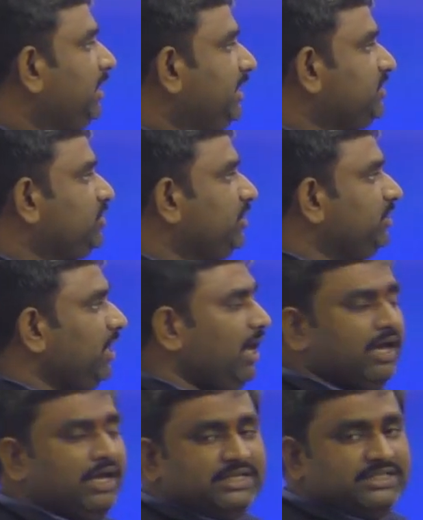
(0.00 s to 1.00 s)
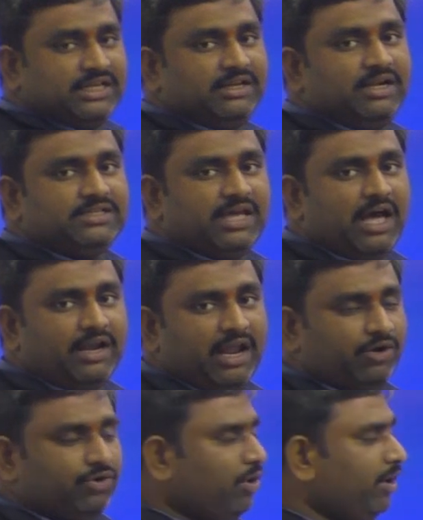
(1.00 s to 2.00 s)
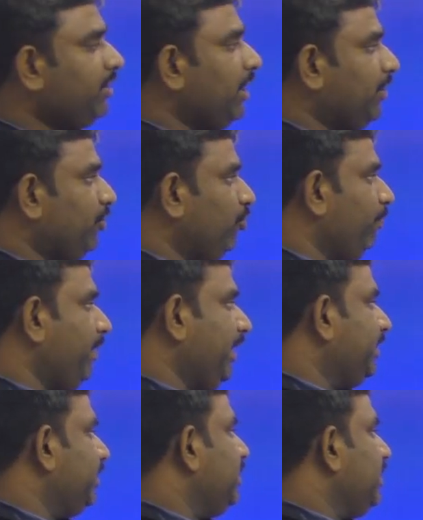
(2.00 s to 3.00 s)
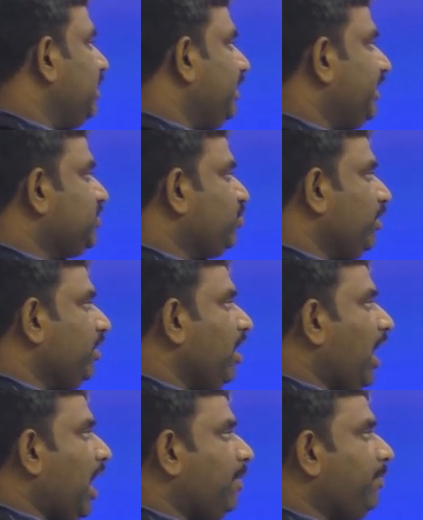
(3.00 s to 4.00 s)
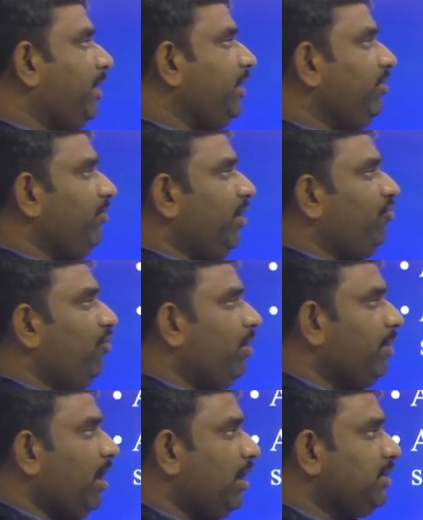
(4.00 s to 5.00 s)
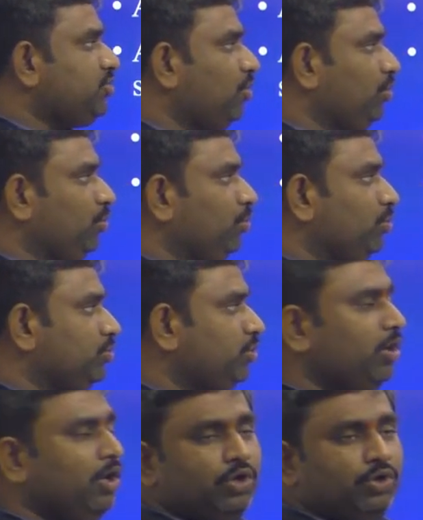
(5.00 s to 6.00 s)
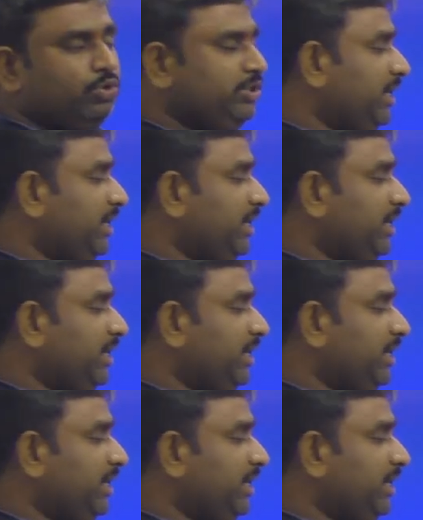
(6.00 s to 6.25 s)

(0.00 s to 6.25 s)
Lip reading: Testing the signals are electronic equipment. Next one, arbitrary waveform also used to